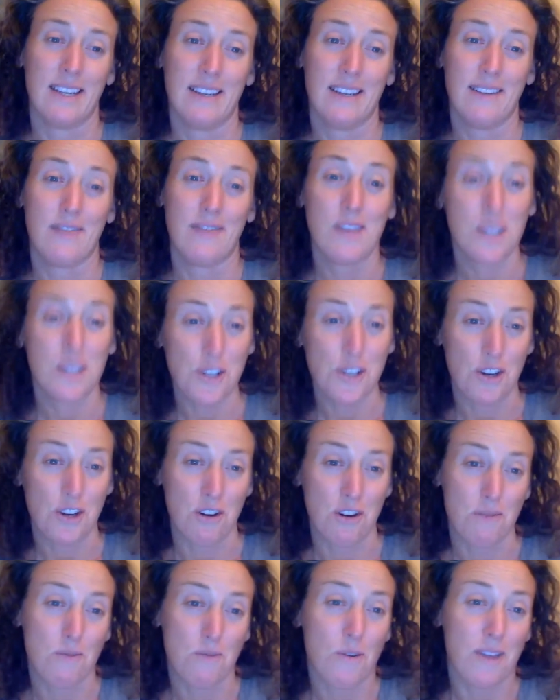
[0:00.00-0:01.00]
This
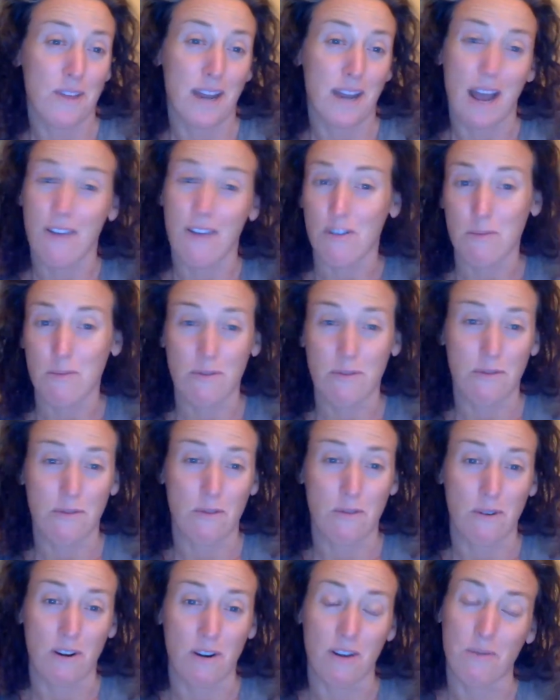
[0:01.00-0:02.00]
year, more than ever
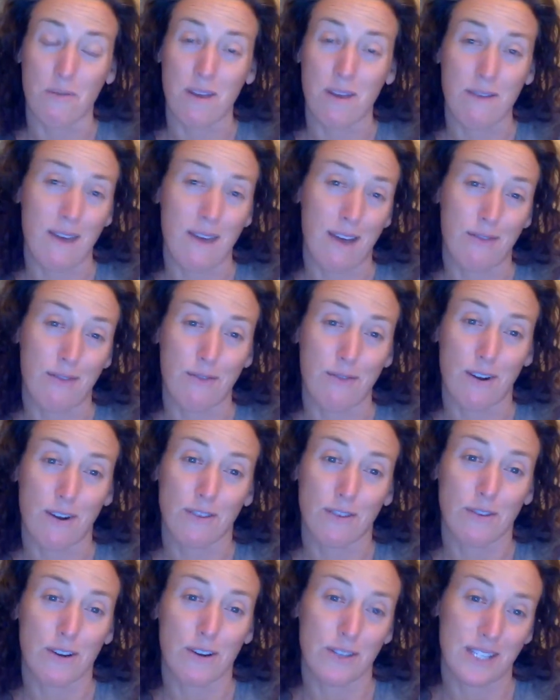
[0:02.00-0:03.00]
before, we have had front
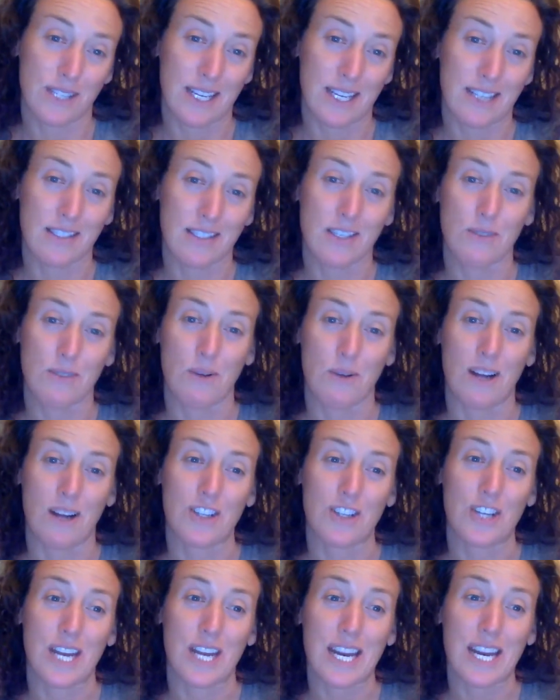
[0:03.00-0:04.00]
row seats to watch
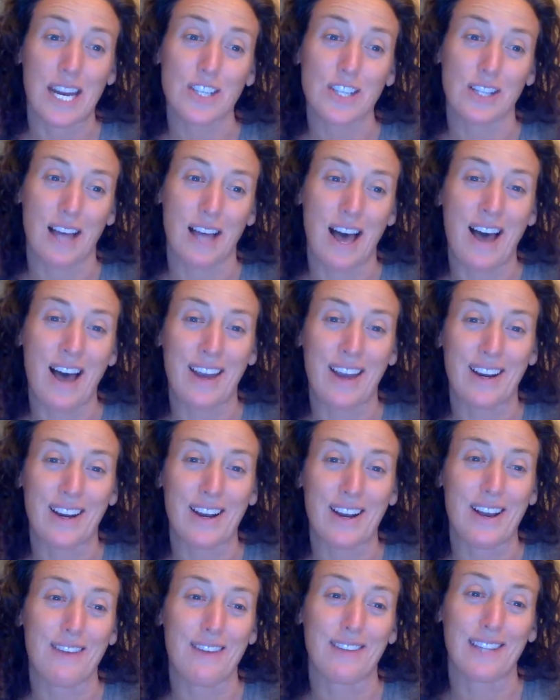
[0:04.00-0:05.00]
each line
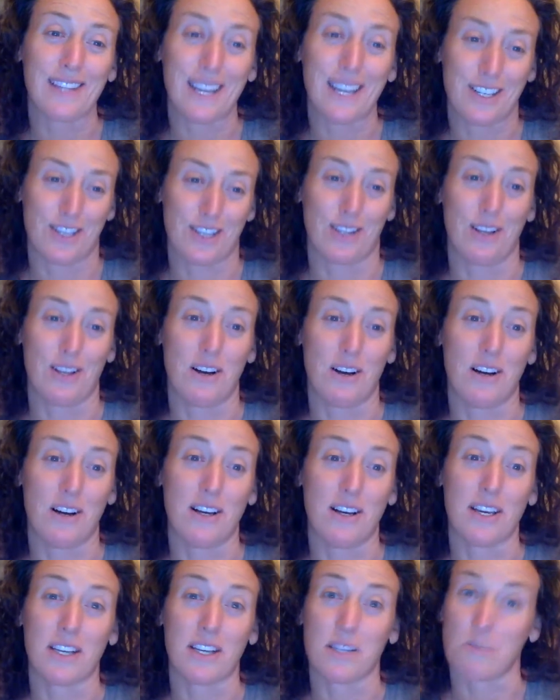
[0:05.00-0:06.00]
of election law
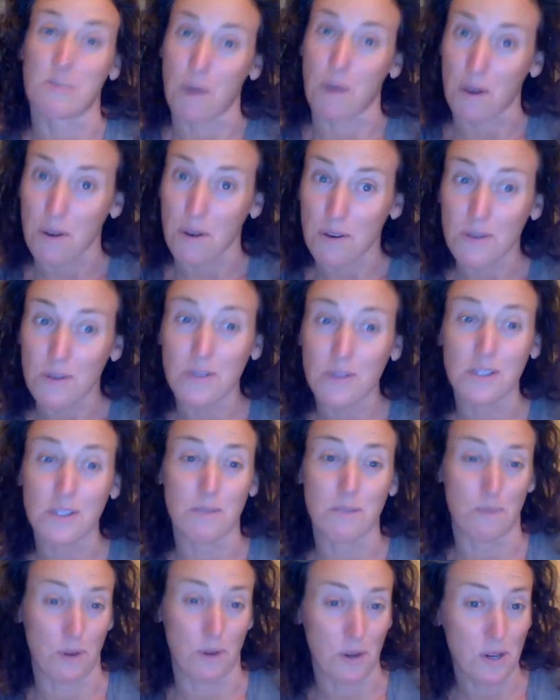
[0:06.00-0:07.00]

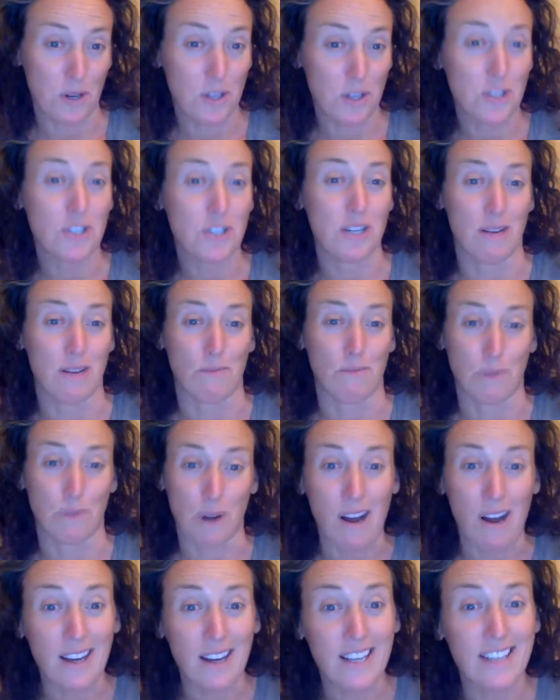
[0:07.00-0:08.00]
exposed, pushed, and
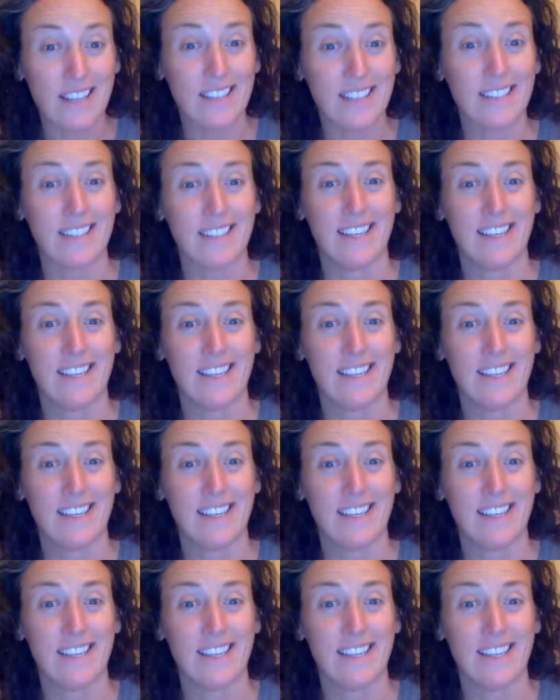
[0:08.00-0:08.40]
prodded.